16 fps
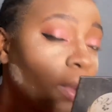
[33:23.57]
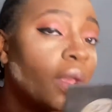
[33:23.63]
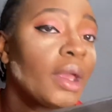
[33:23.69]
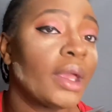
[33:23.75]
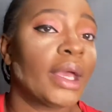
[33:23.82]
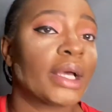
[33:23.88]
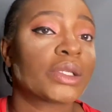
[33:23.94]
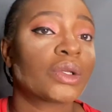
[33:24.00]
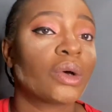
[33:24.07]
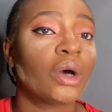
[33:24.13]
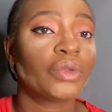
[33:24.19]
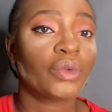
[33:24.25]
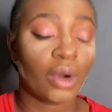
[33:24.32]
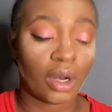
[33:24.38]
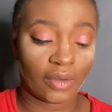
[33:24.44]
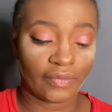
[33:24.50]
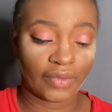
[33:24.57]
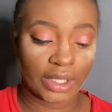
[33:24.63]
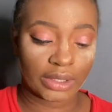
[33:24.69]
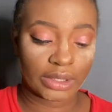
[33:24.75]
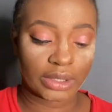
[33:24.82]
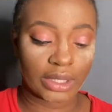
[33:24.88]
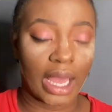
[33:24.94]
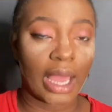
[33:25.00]
Yeah, so all through all of
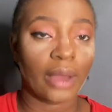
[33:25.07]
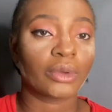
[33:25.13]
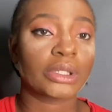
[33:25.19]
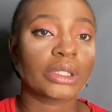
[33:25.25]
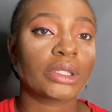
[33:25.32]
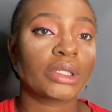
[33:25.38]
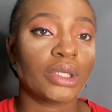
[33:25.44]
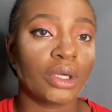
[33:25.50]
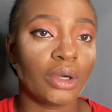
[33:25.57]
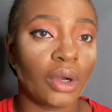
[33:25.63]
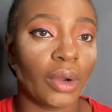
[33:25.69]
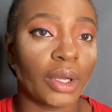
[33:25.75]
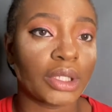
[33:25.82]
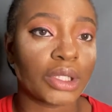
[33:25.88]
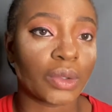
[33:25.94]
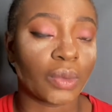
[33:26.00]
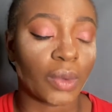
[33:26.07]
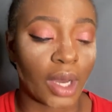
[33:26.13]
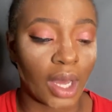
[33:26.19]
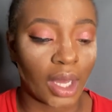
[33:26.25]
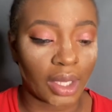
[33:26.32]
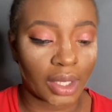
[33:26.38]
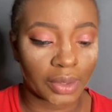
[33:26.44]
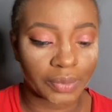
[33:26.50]
this, I was still going to
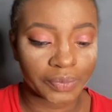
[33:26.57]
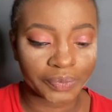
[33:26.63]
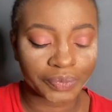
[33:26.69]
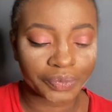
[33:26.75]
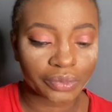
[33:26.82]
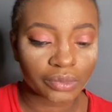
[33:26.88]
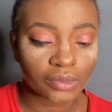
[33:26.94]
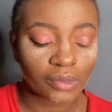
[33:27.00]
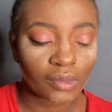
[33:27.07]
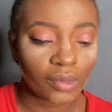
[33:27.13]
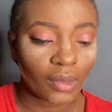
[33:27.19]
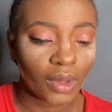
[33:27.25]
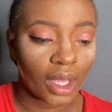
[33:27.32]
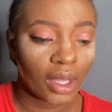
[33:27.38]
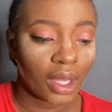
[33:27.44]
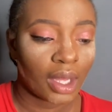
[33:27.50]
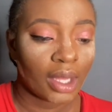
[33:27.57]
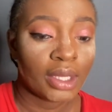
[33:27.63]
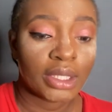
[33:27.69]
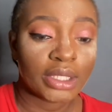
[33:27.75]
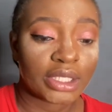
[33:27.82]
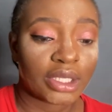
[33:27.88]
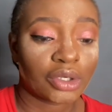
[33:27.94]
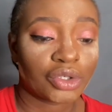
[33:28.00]
work.
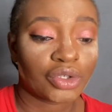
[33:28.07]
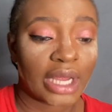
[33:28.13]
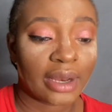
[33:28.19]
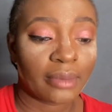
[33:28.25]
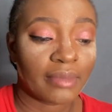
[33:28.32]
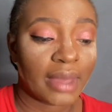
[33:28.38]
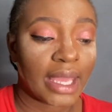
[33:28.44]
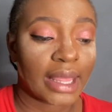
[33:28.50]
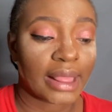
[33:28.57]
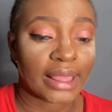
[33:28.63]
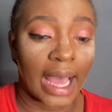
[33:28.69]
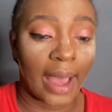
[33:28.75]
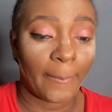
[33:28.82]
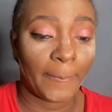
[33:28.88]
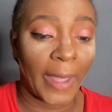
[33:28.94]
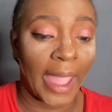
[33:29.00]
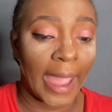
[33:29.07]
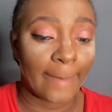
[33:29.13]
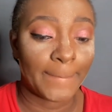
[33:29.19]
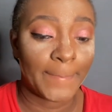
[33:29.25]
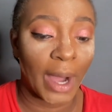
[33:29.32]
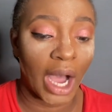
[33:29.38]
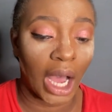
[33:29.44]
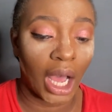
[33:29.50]
Still trying to make that
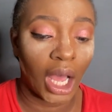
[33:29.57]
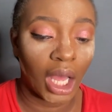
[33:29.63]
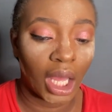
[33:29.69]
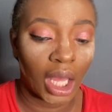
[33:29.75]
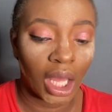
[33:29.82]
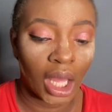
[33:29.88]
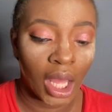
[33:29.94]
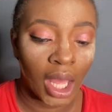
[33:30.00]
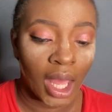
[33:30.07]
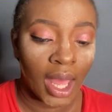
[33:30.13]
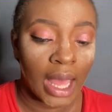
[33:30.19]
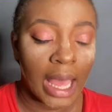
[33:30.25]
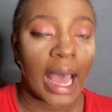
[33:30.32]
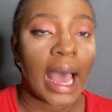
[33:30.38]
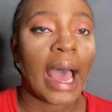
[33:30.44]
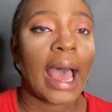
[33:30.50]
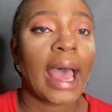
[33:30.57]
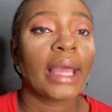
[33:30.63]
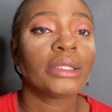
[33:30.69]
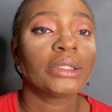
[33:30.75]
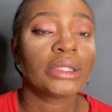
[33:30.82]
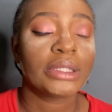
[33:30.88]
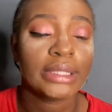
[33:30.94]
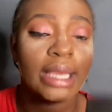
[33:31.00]
paper.
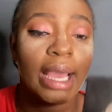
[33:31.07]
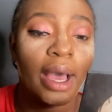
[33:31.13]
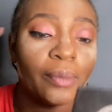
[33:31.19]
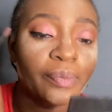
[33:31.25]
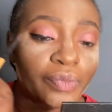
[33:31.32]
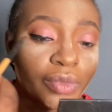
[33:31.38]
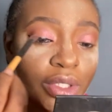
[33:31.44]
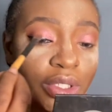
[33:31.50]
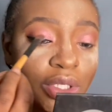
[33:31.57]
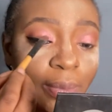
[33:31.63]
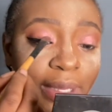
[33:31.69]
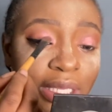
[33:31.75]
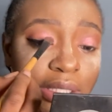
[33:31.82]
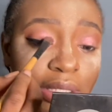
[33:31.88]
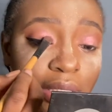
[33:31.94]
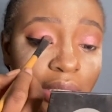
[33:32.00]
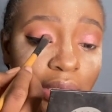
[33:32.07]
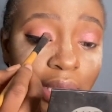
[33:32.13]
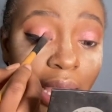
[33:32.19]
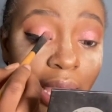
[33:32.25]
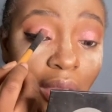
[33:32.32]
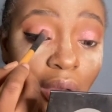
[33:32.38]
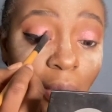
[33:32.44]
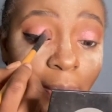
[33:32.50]
And yeah, so basically
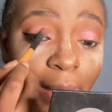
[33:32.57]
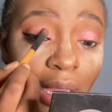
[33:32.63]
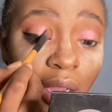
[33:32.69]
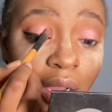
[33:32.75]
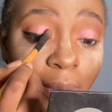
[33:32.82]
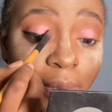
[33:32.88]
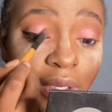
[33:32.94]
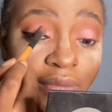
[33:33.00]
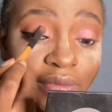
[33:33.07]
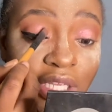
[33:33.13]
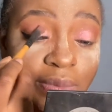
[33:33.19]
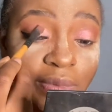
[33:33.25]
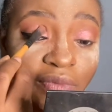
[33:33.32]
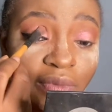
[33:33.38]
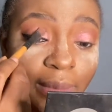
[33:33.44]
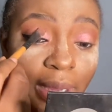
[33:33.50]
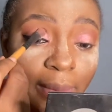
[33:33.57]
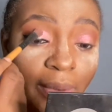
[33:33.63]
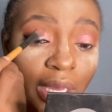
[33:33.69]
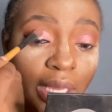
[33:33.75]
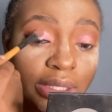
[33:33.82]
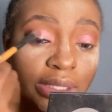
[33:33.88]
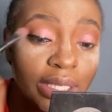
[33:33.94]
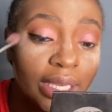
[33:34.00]
I go back a couple of days before my
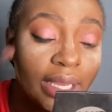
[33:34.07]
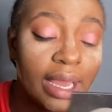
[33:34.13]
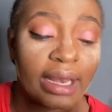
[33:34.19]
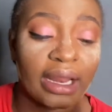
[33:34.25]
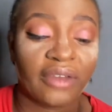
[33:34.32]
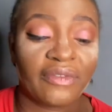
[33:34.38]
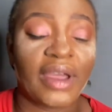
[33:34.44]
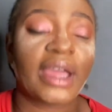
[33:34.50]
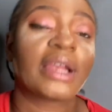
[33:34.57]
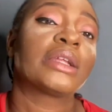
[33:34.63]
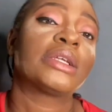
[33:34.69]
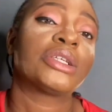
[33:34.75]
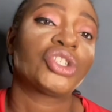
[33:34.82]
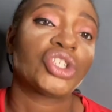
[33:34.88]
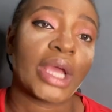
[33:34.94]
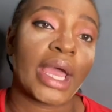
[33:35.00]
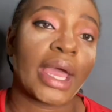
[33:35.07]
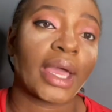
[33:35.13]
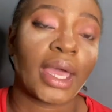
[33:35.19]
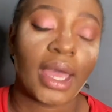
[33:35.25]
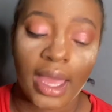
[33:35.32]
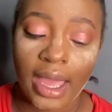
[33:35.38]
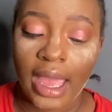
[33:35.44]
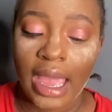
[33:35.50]
birthday and I finally check.
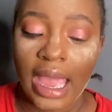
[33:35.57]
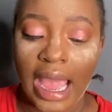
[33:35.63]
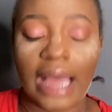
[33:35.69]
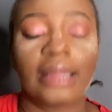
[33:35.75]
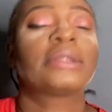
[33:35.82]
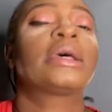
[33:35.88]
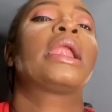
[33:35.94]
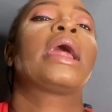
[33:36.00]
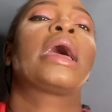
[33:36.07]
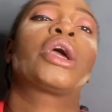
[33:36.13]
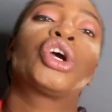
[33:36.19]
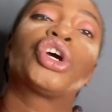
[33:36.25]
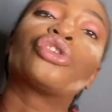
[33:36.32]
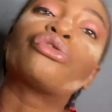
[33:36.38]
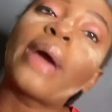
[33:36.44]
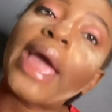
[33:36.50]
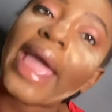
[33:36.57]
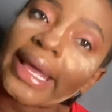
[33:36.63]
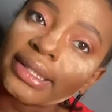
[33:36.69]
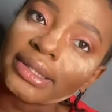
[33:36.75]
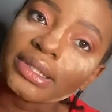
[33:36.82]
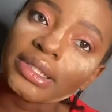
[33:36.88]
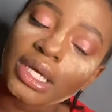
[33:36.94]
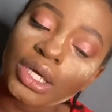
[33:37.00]
And they're like,
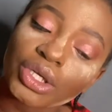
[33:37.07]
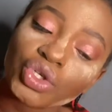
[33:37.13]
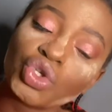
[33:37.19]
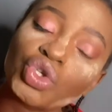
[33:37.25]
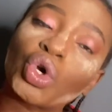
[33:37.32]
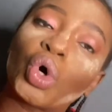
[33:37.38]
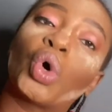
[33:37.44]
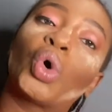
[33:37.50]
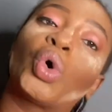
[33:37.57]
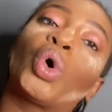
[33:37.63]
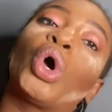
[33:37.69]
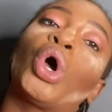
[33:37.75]
great, so